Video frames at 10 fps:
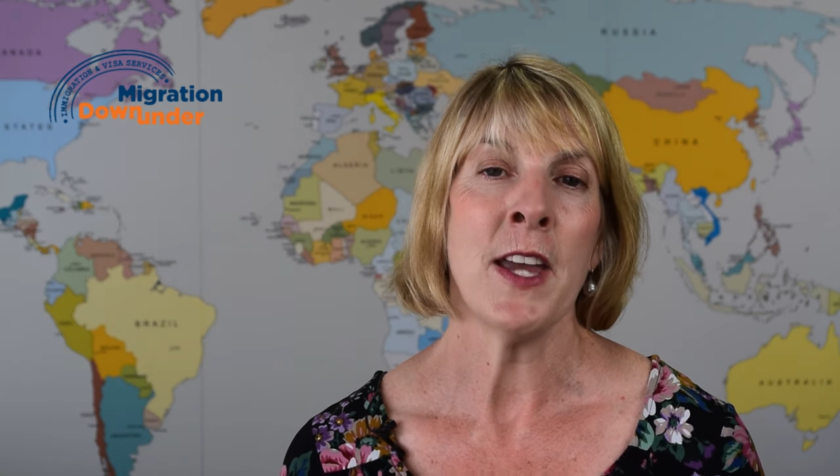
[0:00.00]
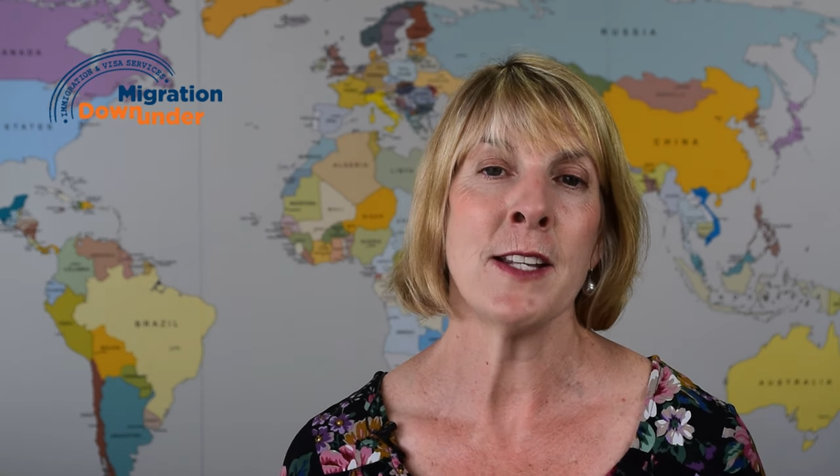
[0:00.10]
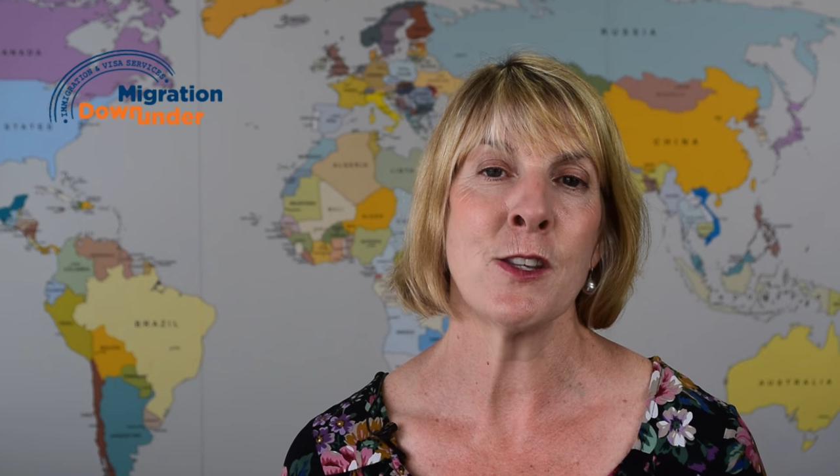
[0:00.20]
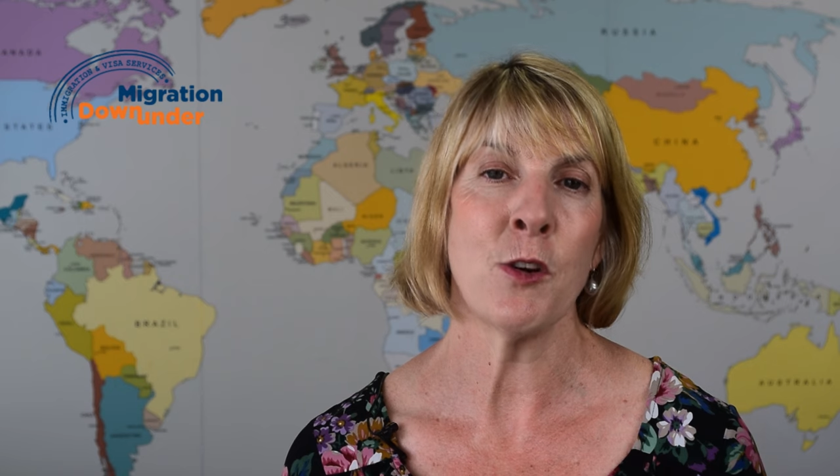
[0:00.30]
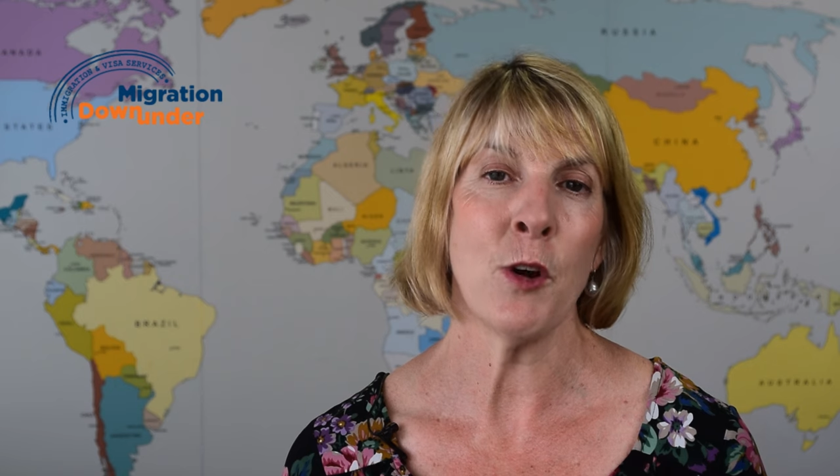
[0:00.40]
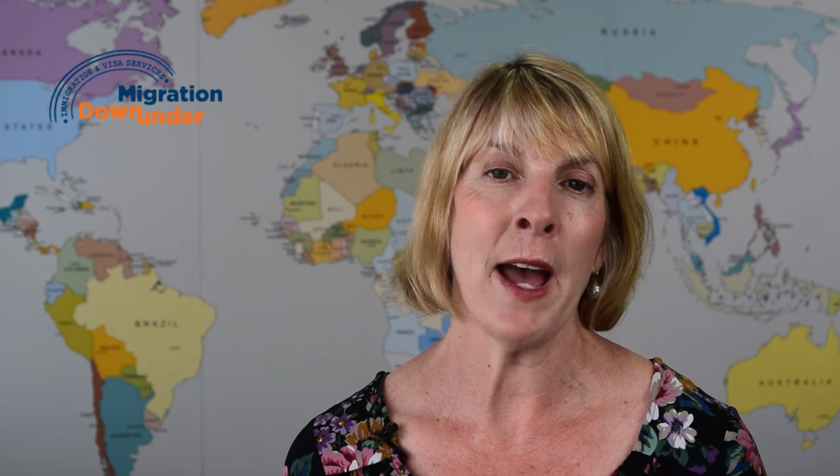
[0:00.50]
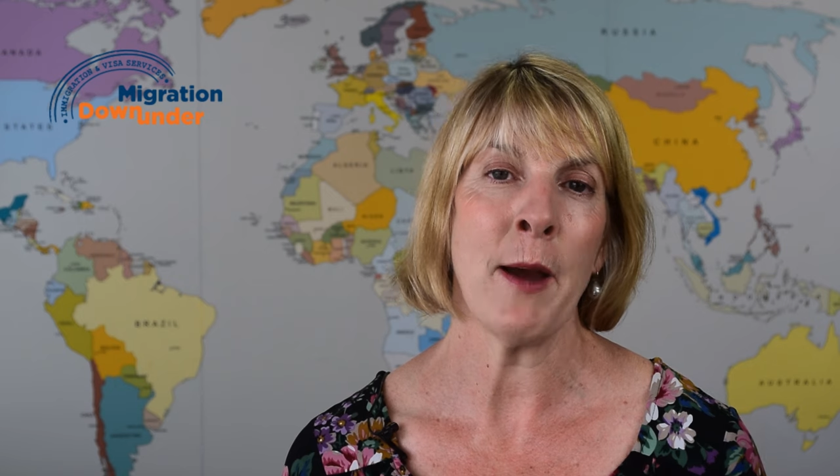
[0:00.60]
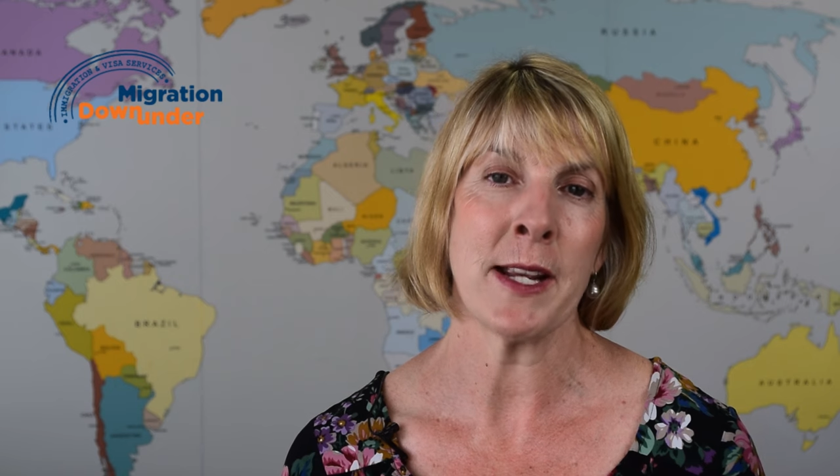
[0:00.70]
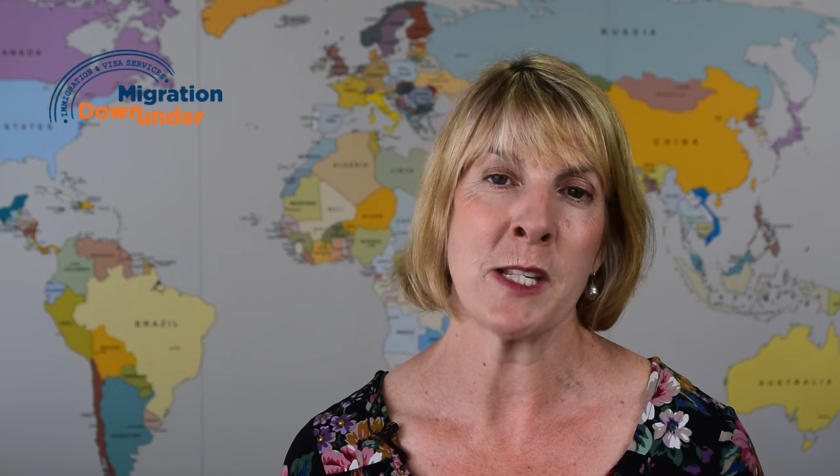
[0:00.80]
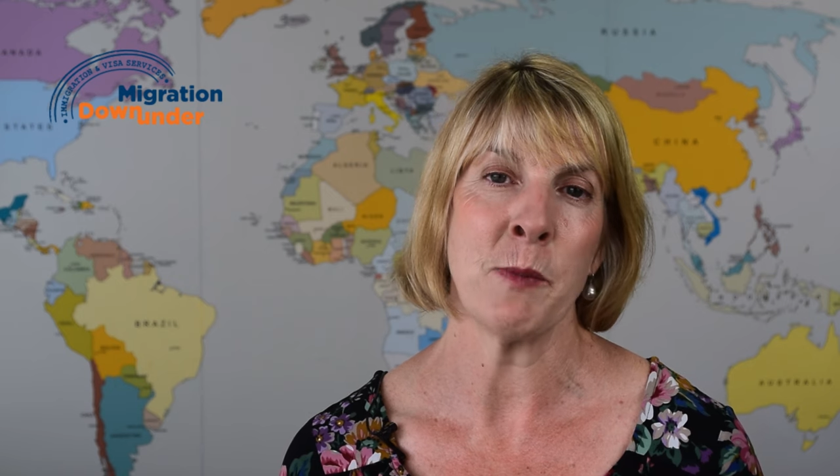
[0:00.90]
It's through
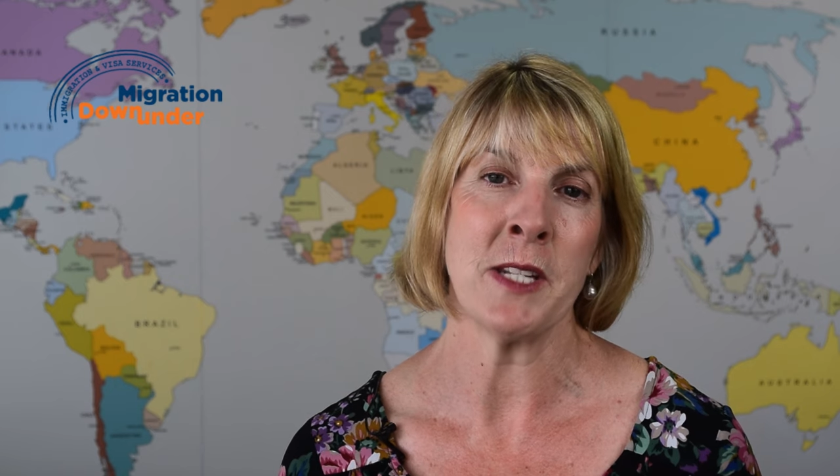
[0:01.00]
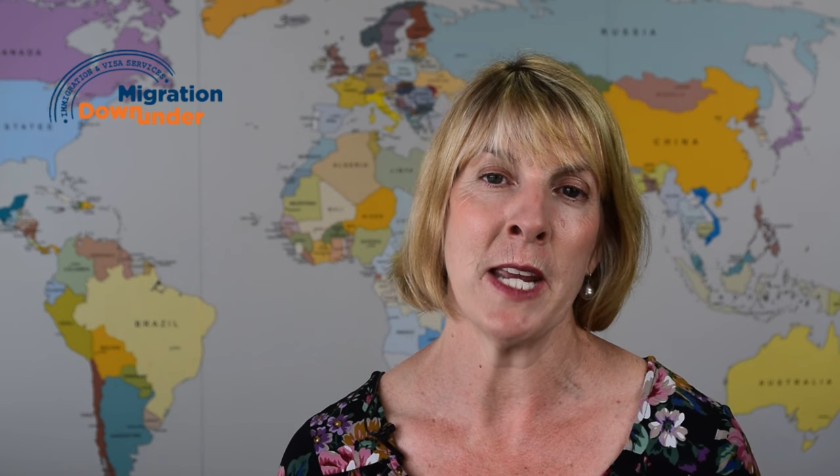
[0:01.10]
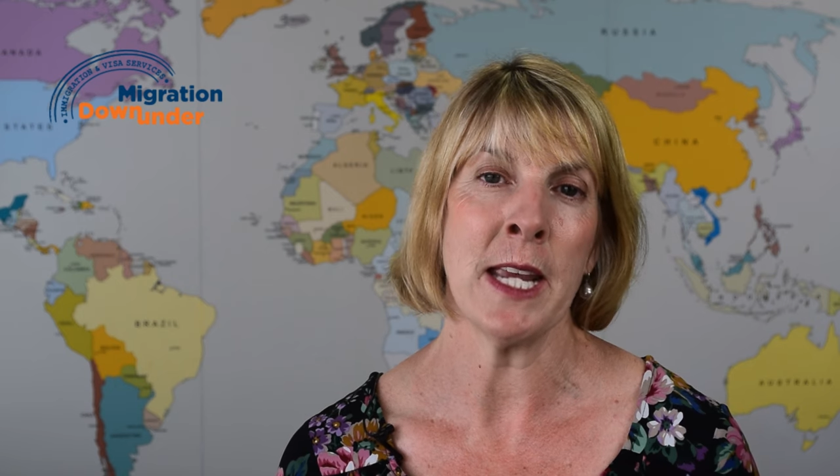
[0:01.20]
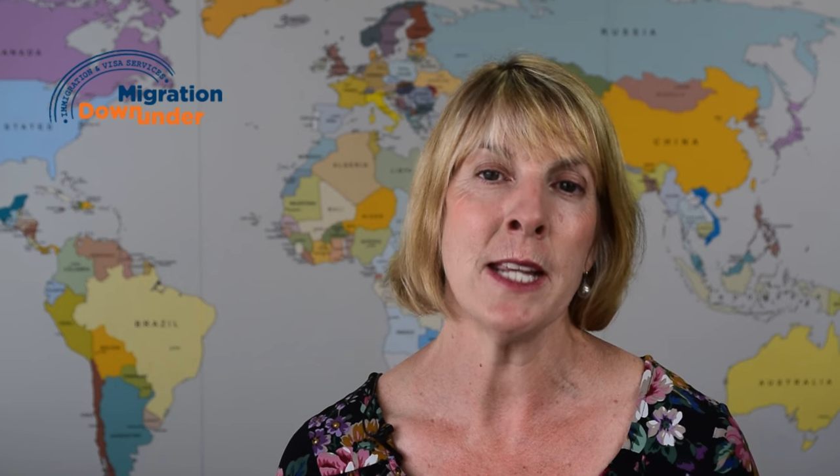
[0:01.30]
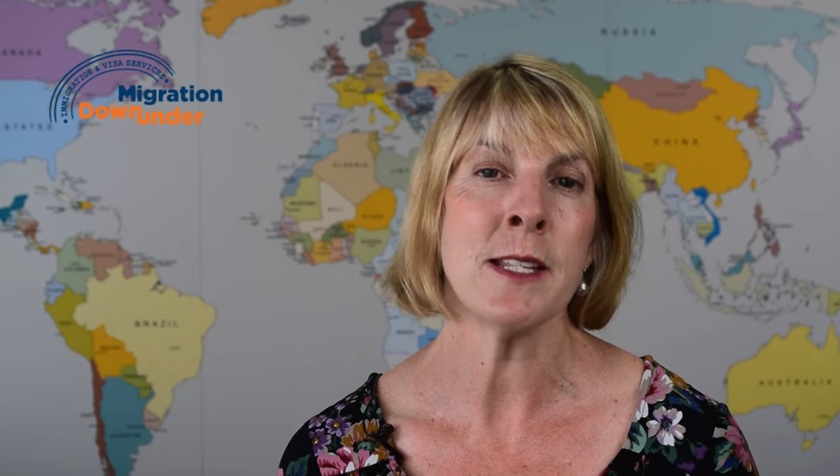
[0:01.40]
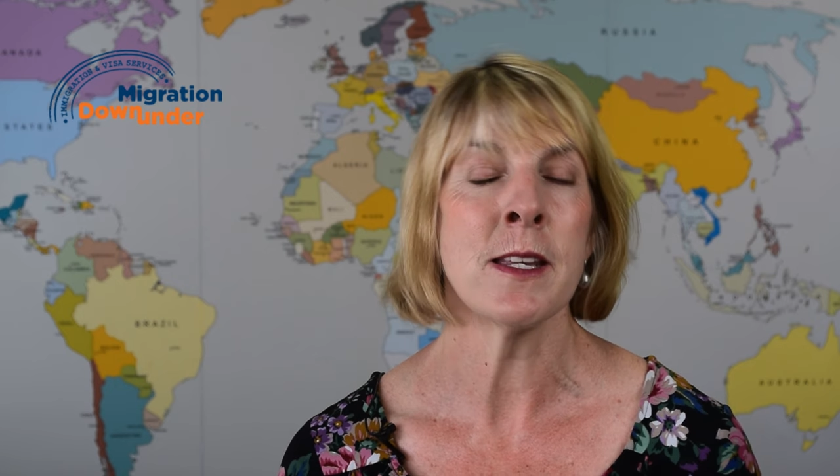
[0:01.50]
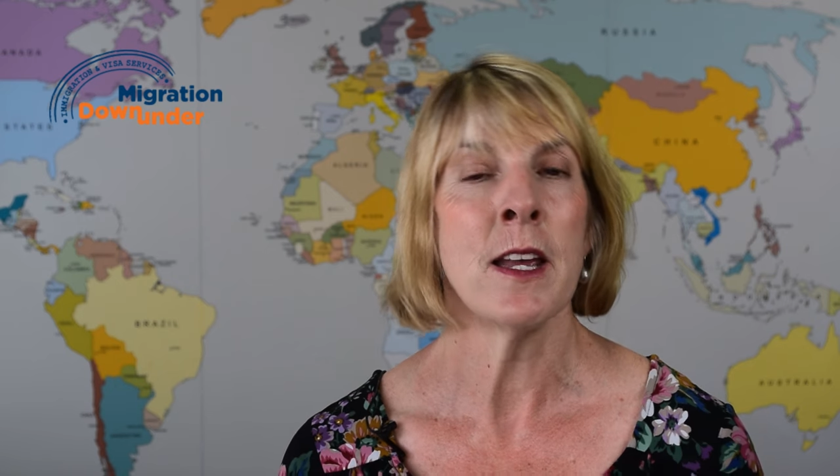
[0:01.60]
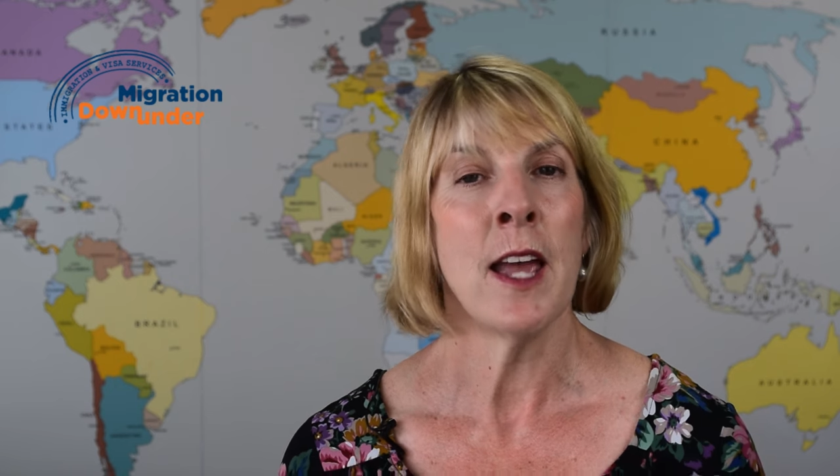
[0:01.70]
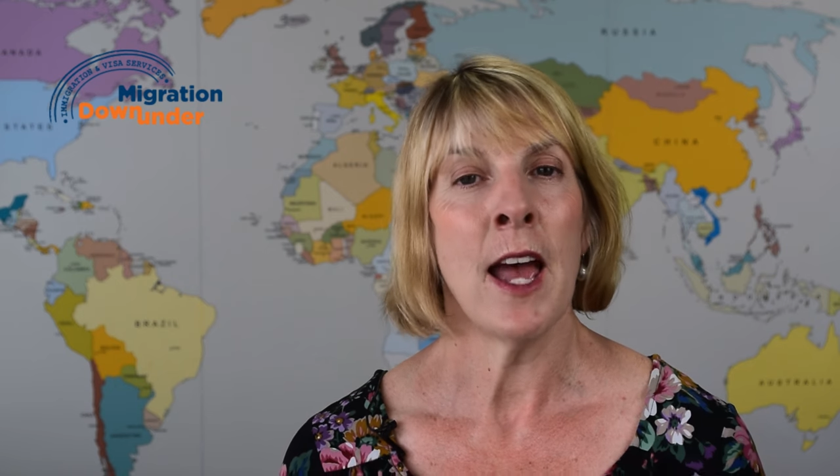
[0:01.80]
our expertise,